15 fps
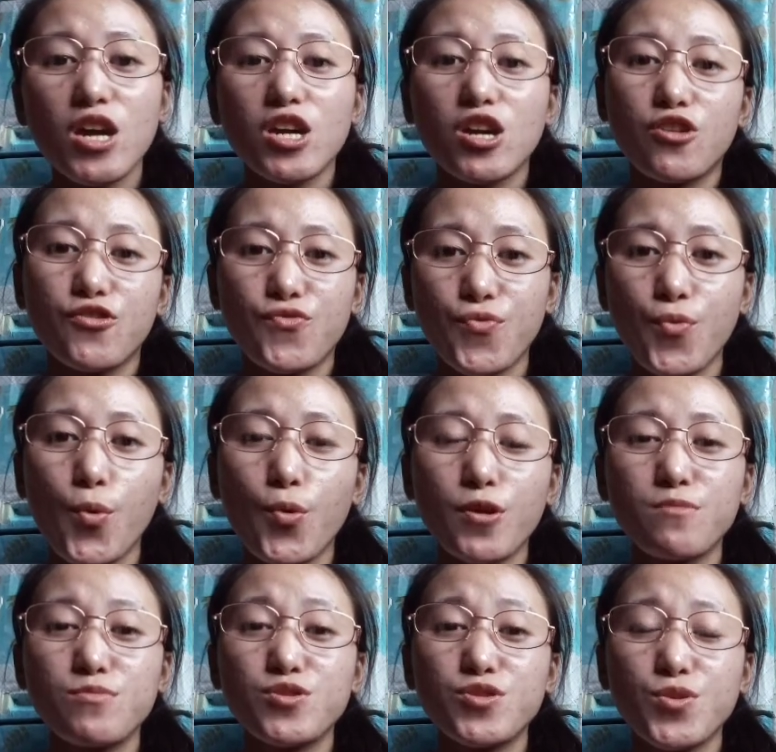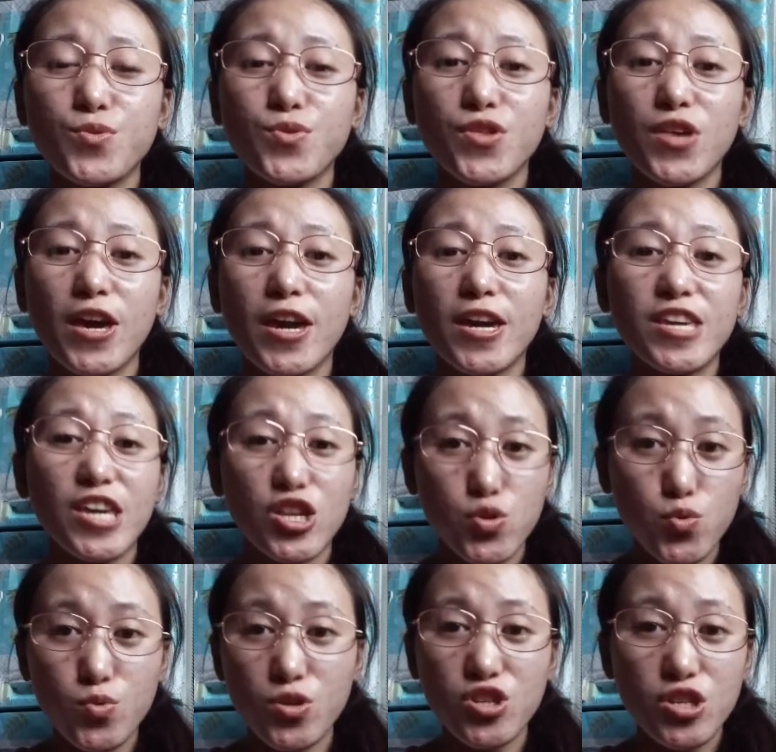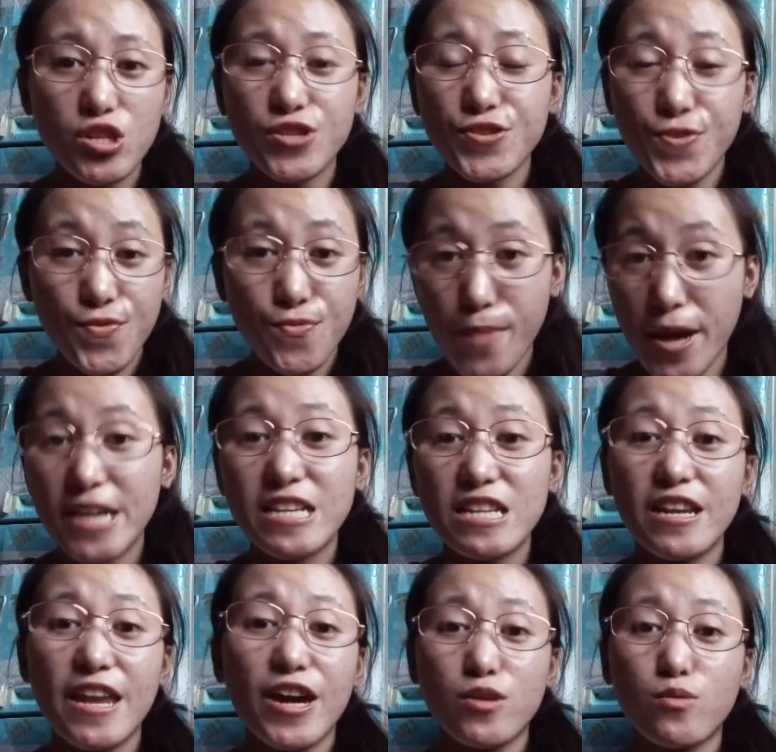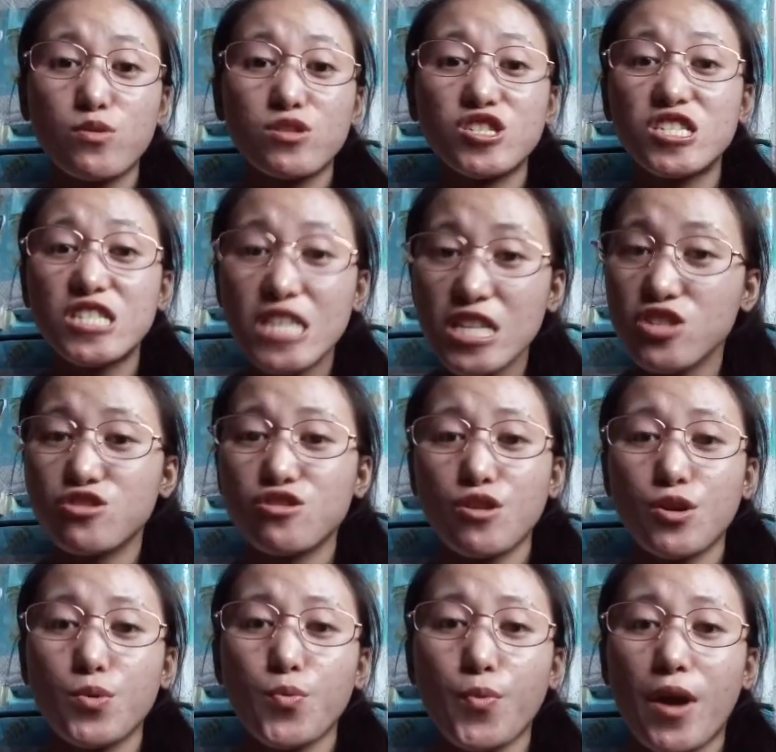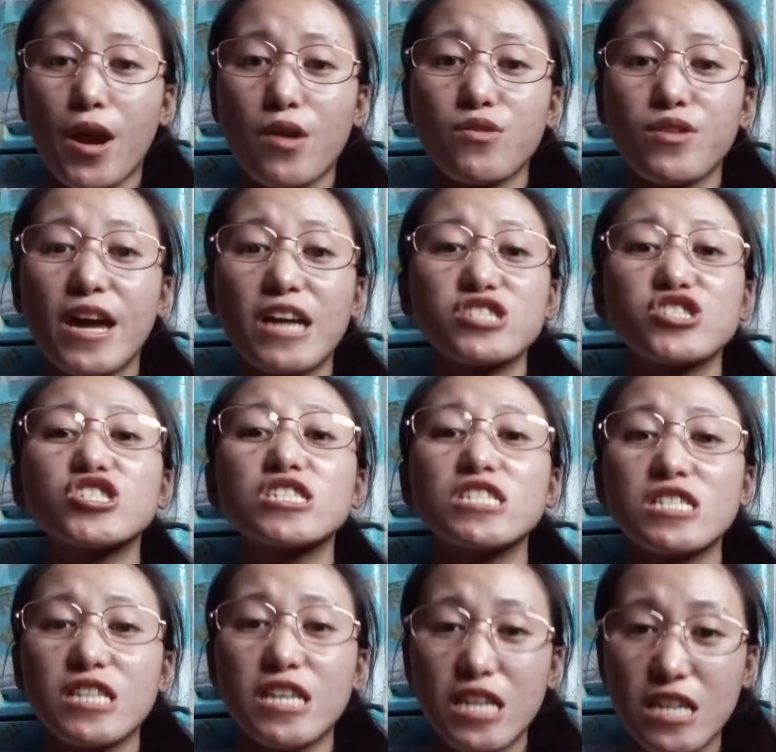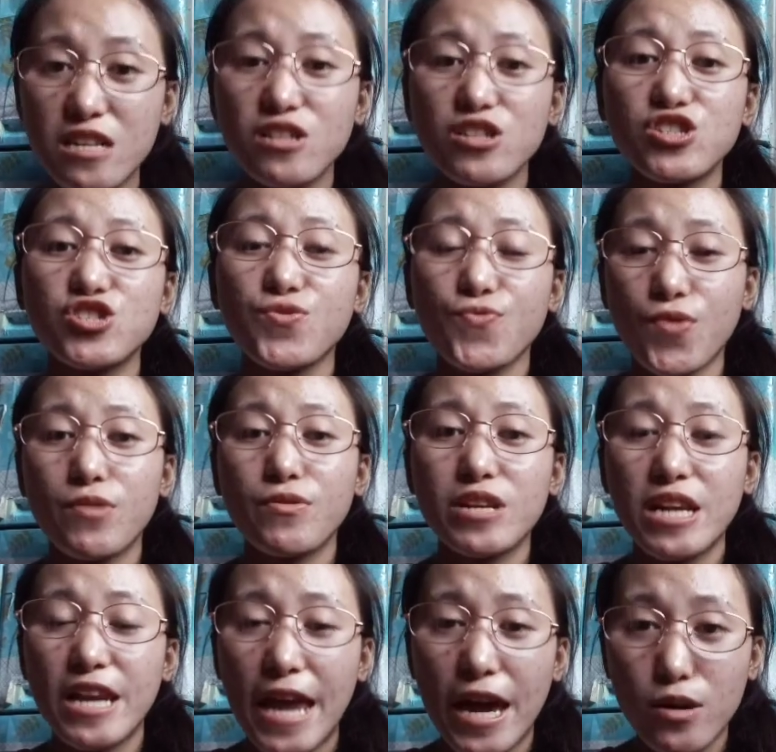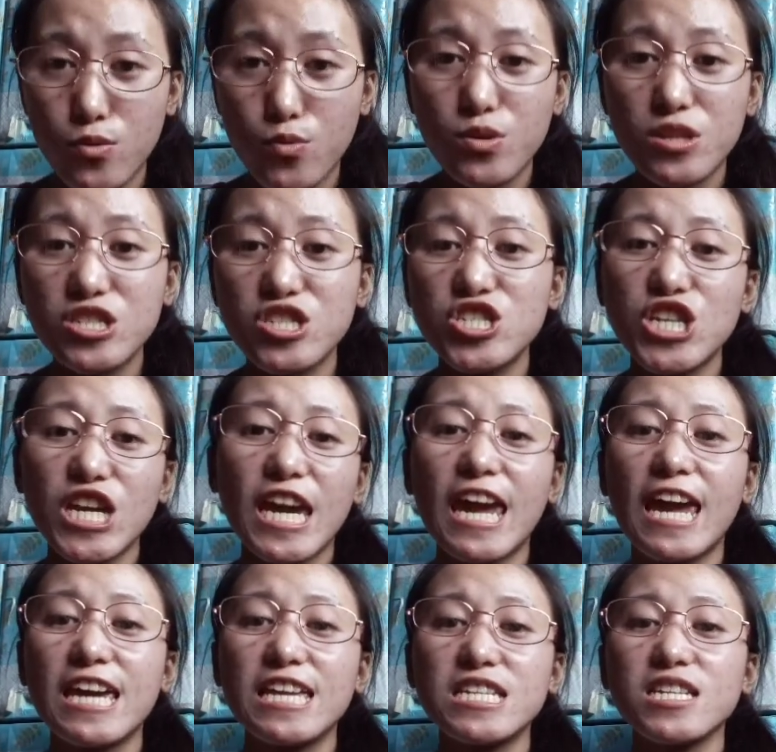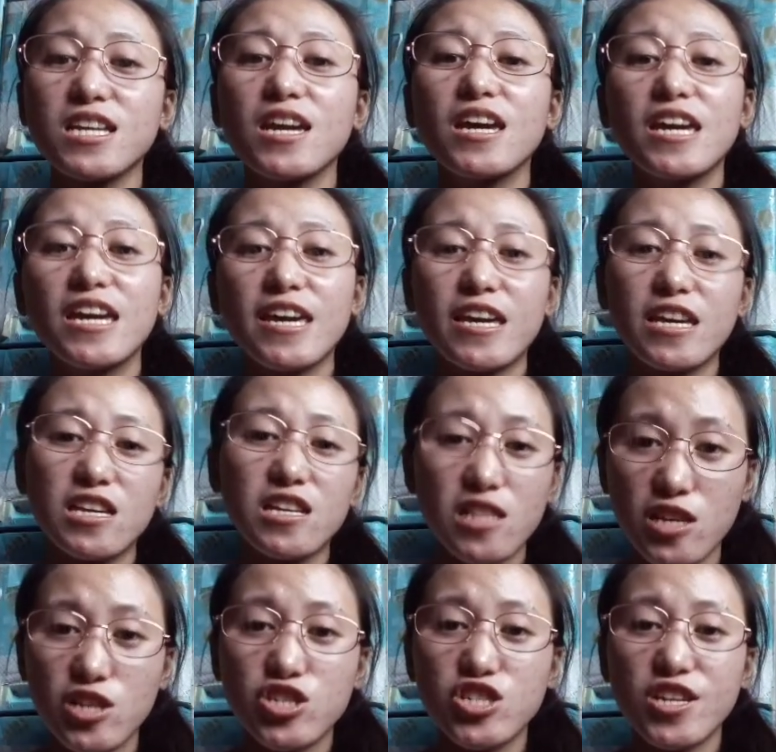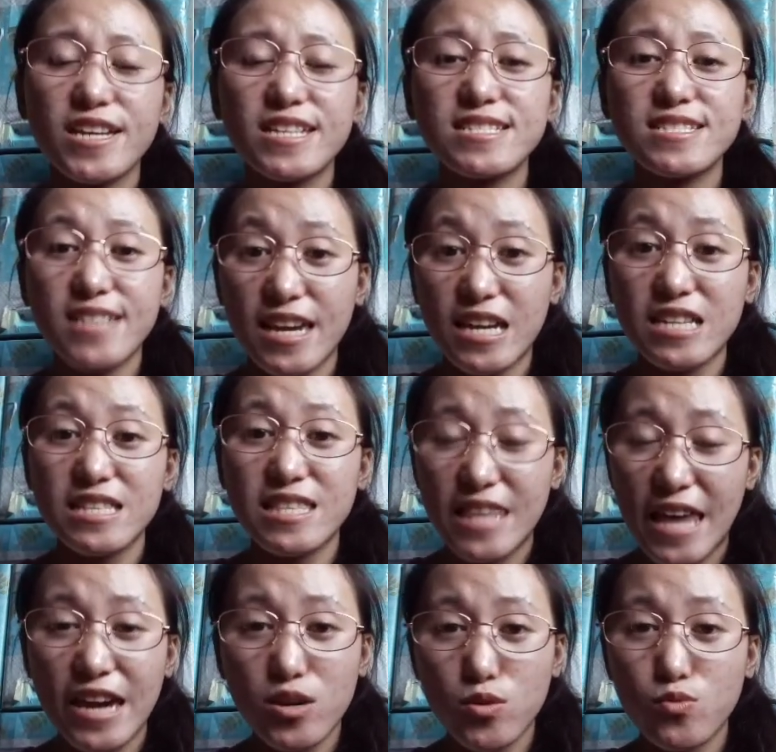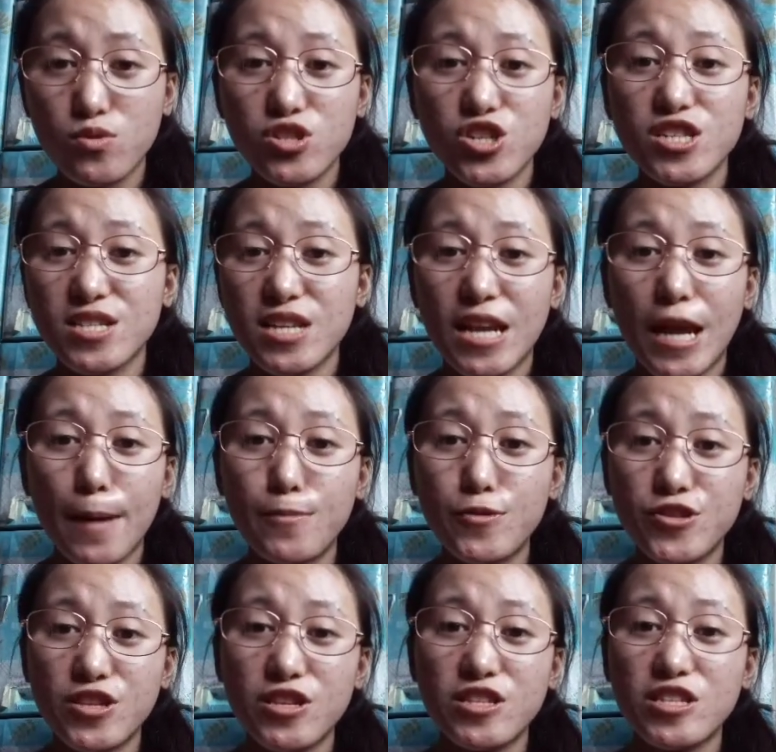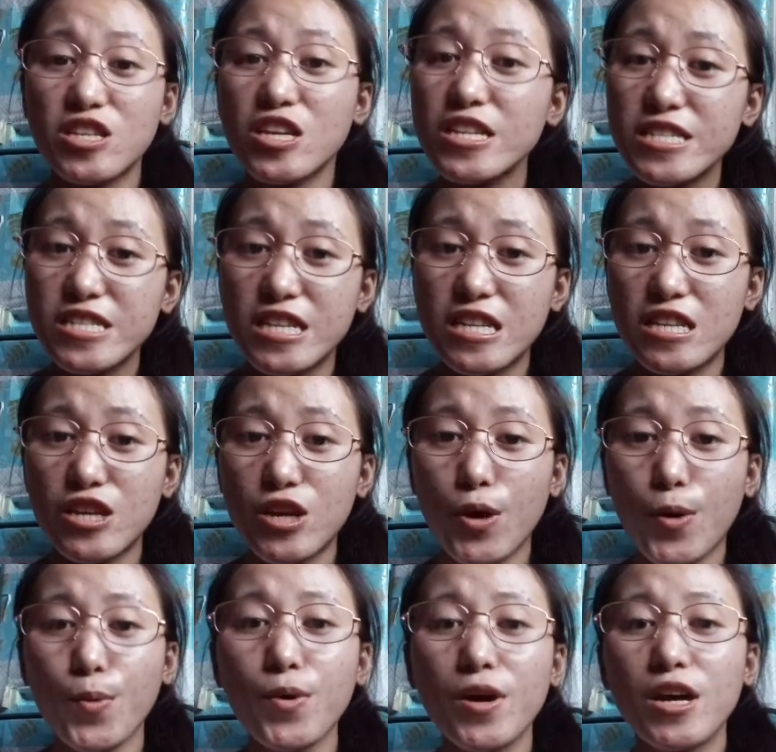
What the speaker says: conform to the intuitions of many language teachers, where national English foreign language and English as second language syllabuses continue